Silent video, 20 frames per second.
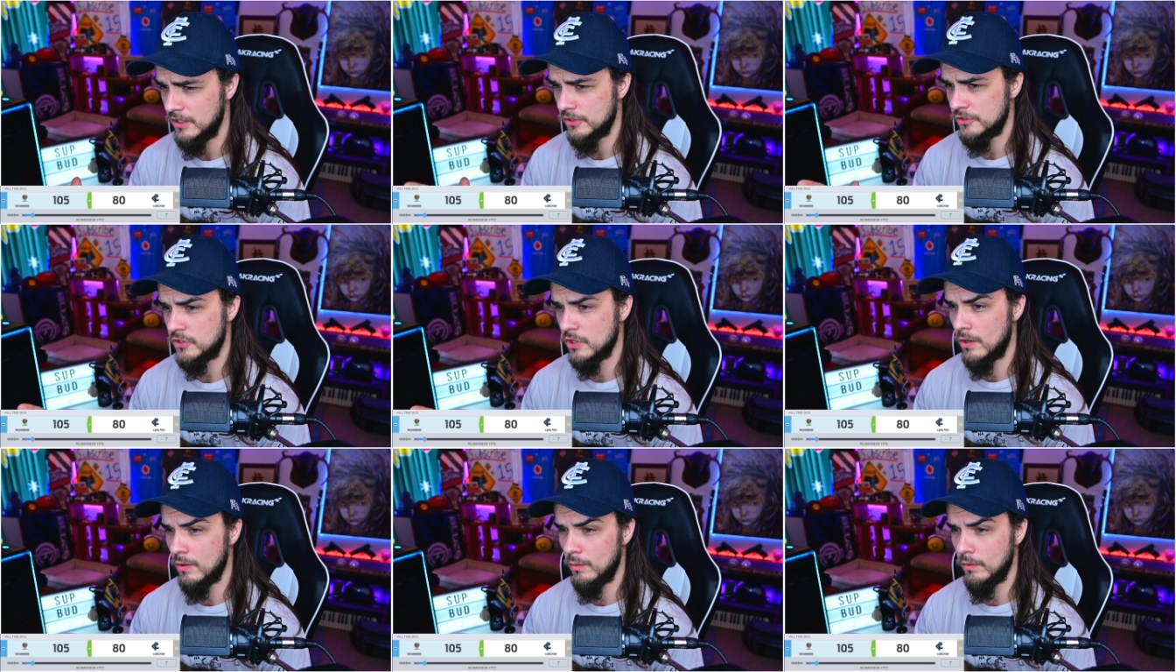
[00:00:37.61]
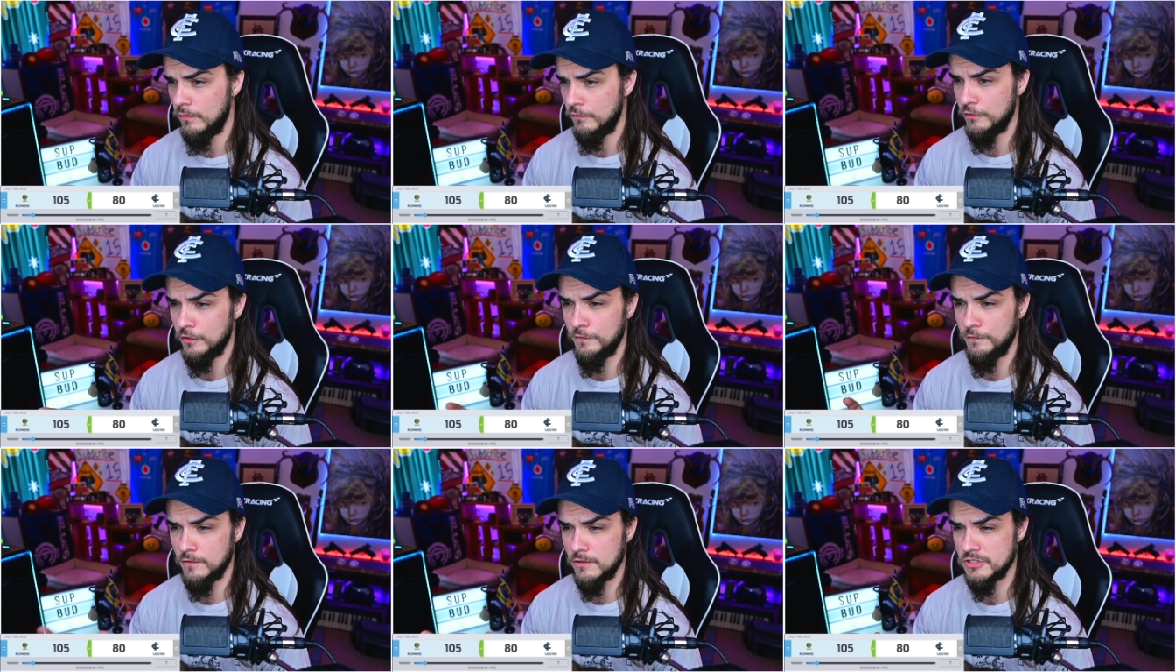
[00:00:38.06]
So
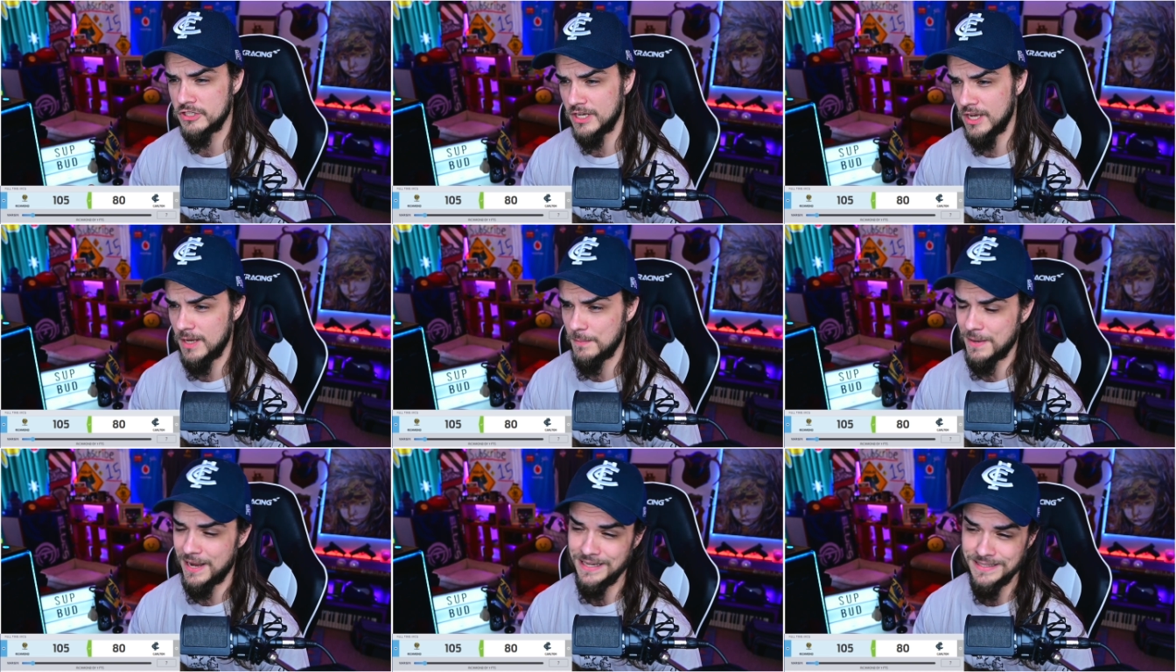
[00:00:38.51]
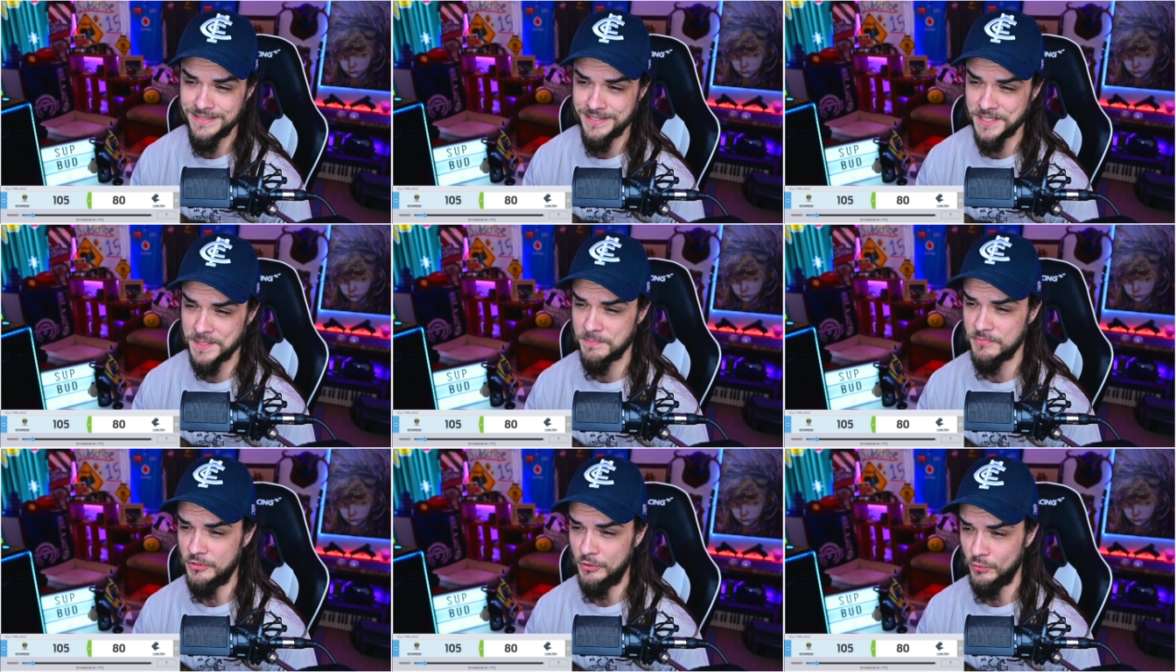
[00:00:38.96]
for the first game, I
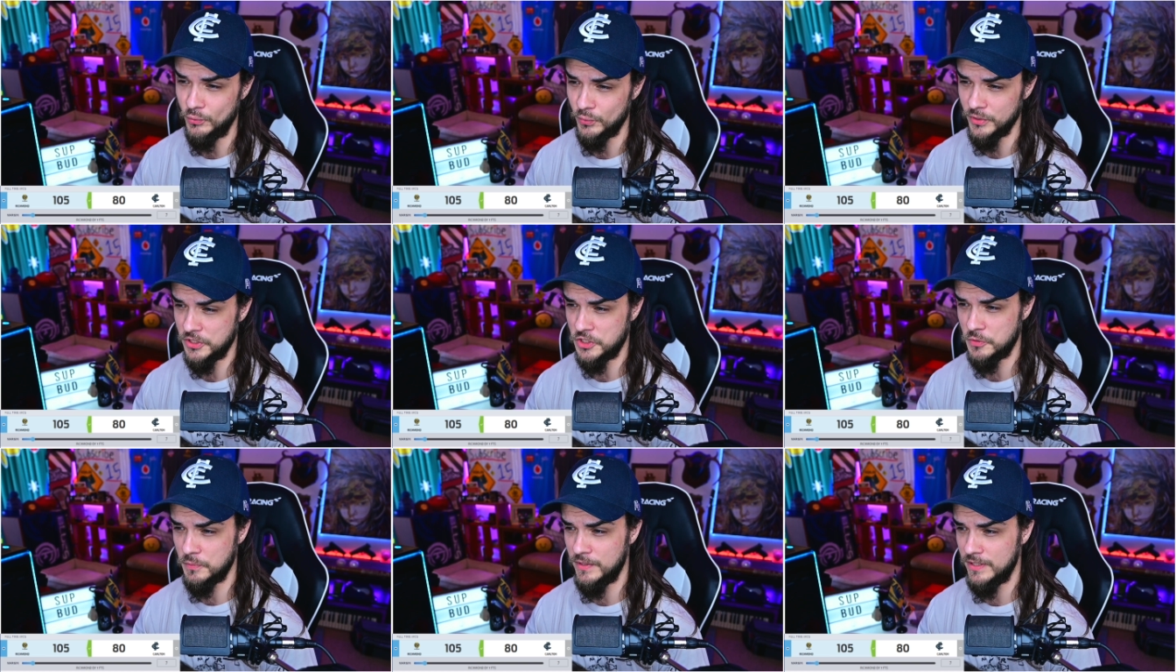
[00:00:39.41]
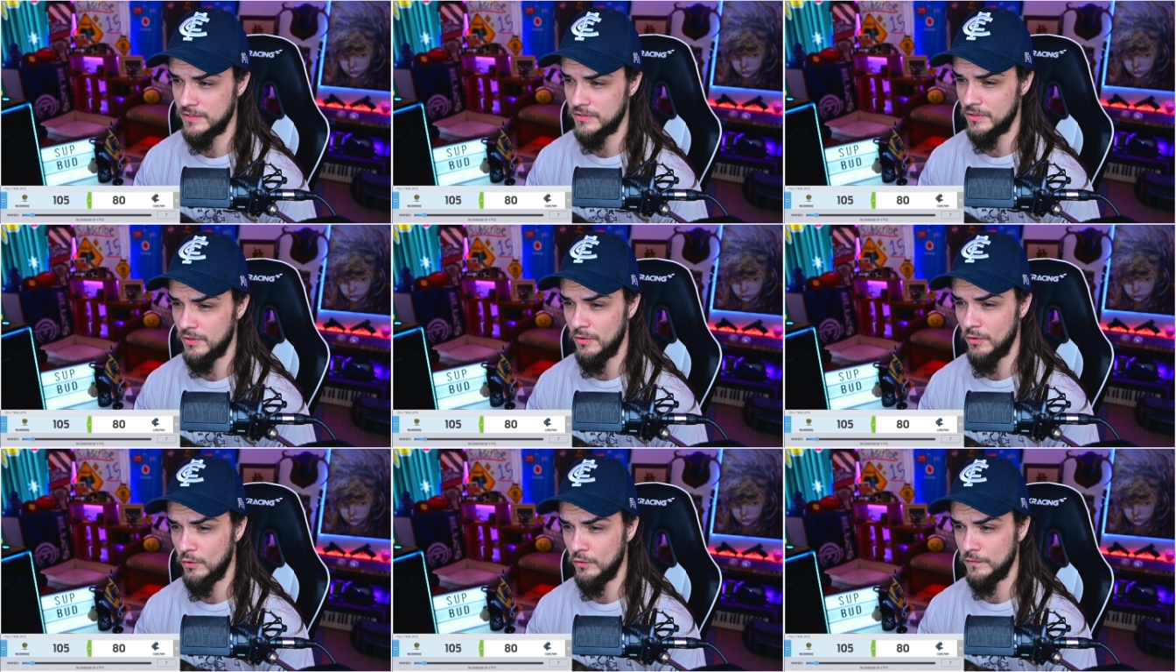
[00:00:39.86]
tipped Richmond
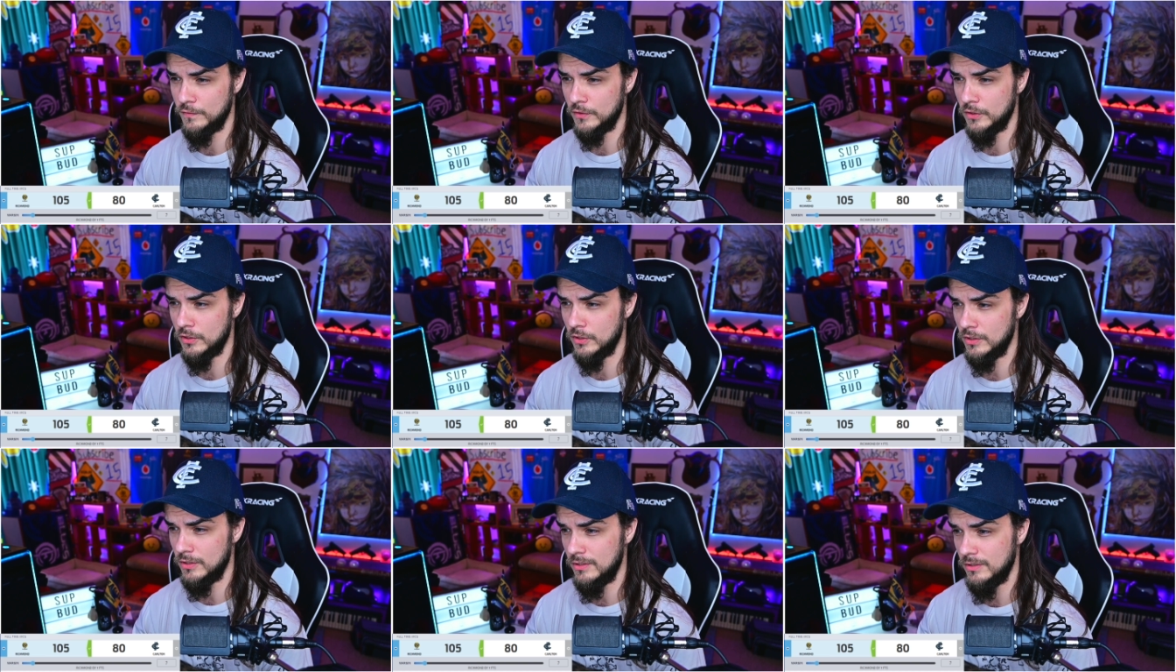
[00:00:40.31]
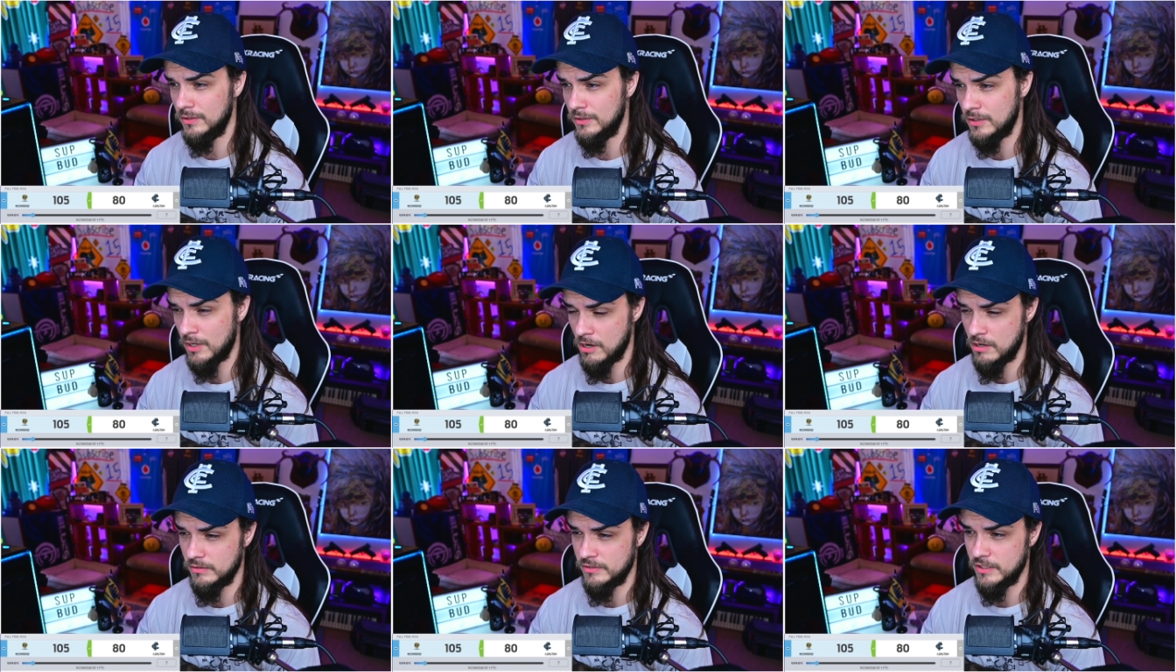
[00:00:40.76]
over
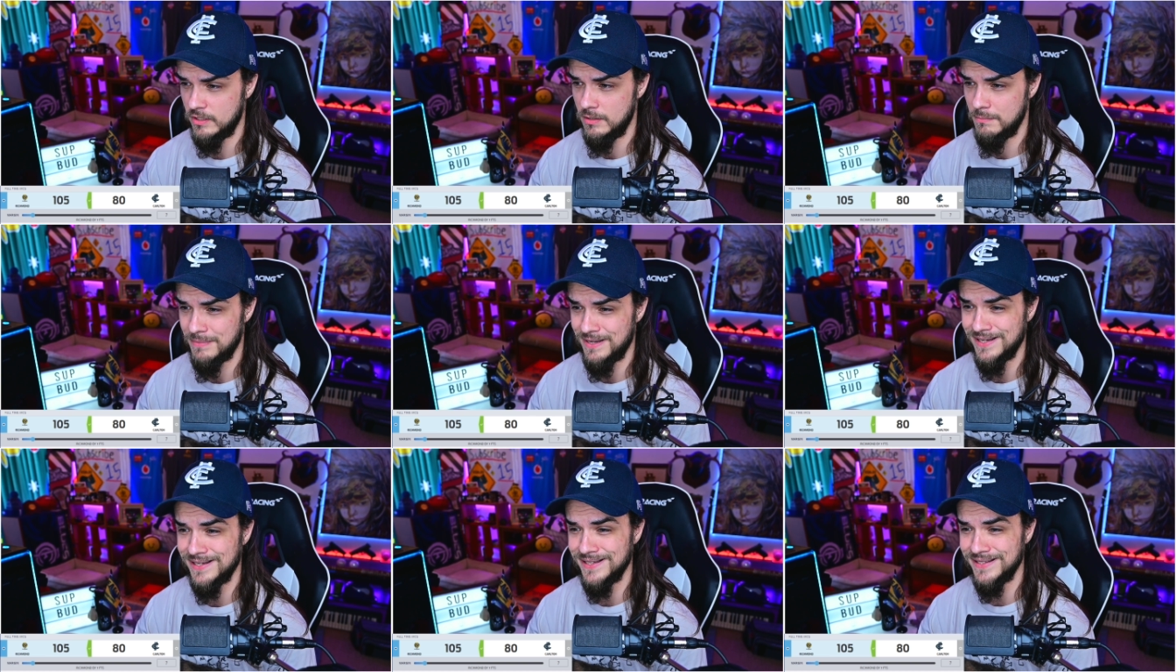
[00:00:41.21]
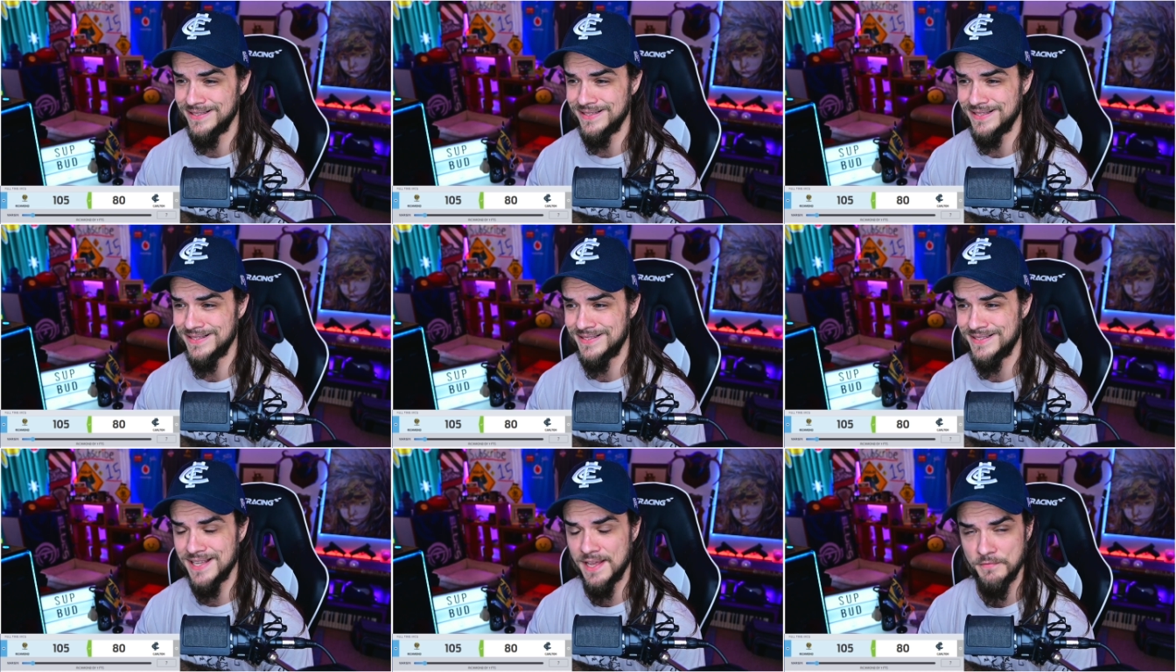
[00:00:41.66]
Carlton by
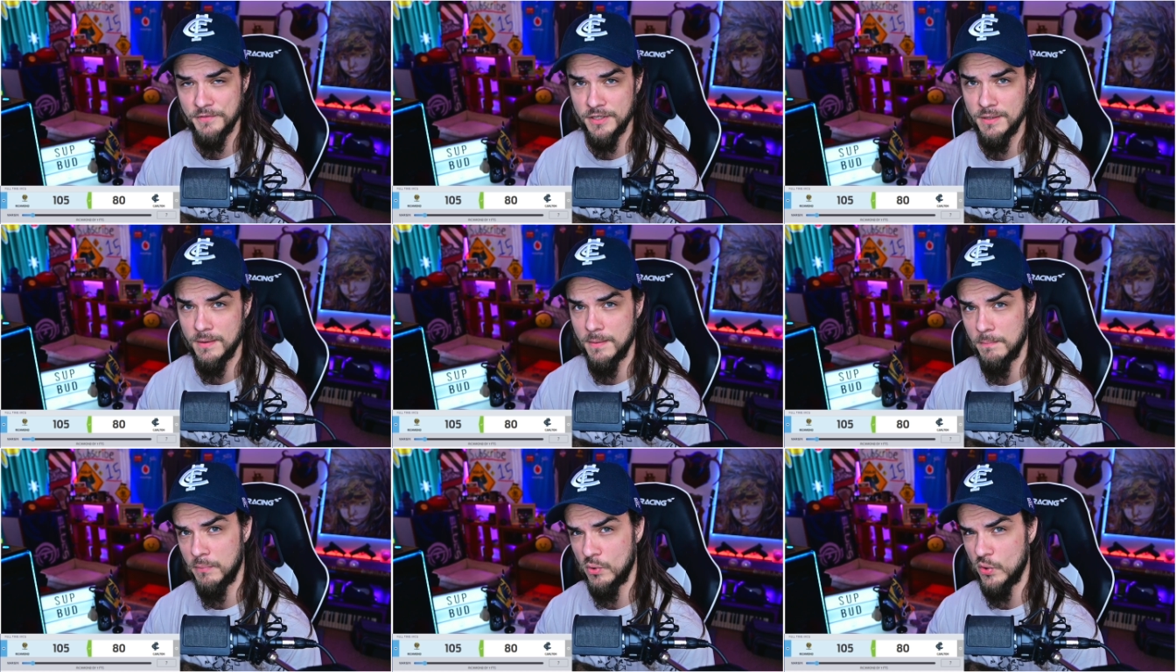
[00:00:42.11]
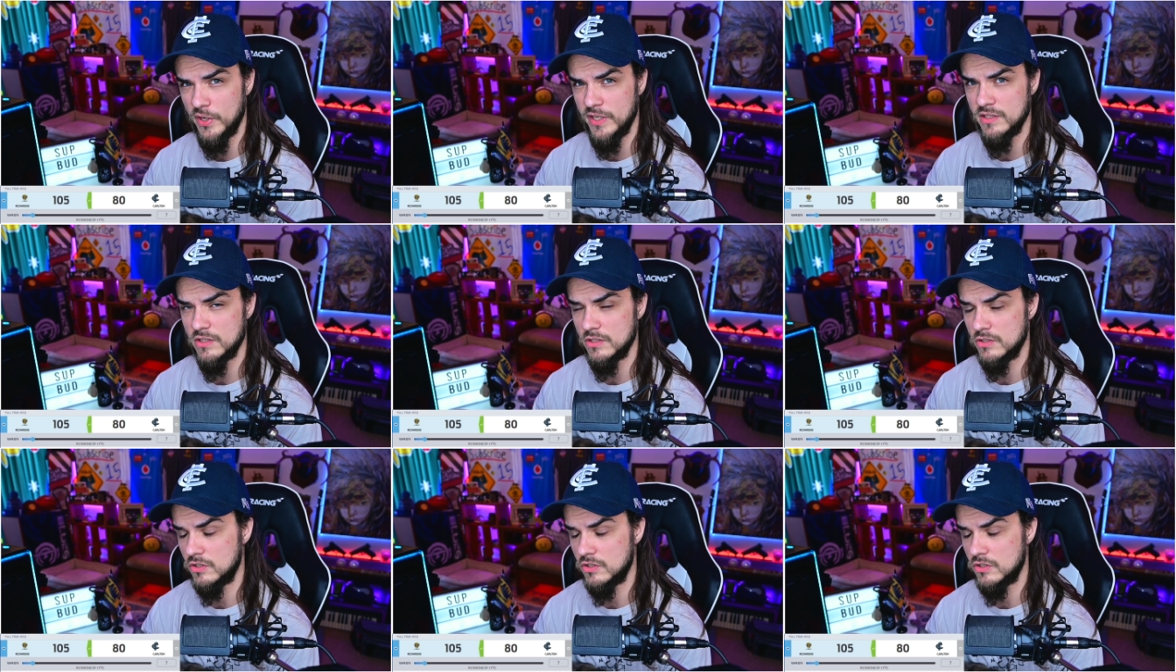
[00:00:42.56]
seven points.